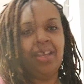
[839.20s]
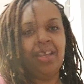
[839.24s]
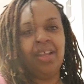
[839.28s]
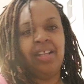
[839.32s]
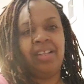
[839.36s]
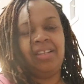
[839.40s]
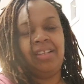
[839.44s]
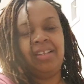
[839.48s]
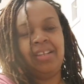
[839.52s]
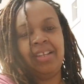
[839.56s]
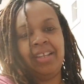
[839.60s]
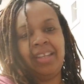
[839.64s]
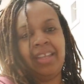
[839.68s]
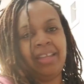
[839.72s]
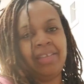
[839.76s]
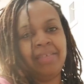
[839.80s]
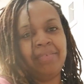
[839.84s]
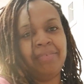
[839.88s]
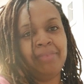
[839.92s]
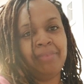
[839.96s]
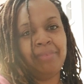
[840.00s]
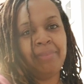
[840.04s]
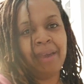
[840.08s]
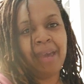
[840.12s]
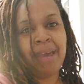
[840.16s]
Look
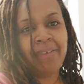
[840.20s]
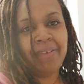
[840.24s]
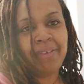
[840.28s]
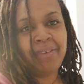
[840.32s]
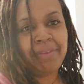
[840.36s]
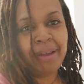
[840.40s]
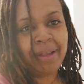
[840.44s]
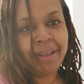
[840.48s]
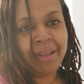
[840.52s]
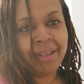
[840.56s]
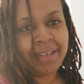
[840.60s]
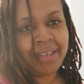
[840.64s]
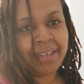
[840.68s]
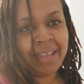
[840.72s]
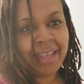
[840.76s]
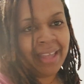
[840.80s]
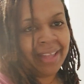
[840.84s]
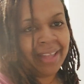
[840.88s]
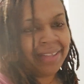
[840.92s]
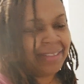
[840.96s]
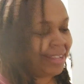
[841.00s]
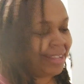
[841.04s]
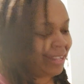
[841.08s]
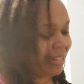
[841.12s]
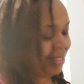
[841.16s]
at that. Battery about to
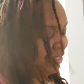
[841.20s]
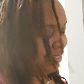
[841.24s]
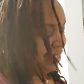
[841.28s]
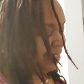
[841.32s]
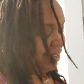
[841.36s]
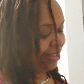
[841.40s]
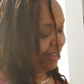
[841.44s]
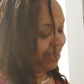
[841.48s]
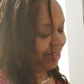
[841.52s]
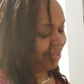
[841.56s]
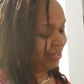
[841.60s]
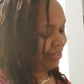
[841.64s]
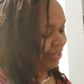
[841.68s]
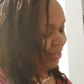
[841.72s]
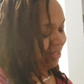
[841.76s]
die. I tell you.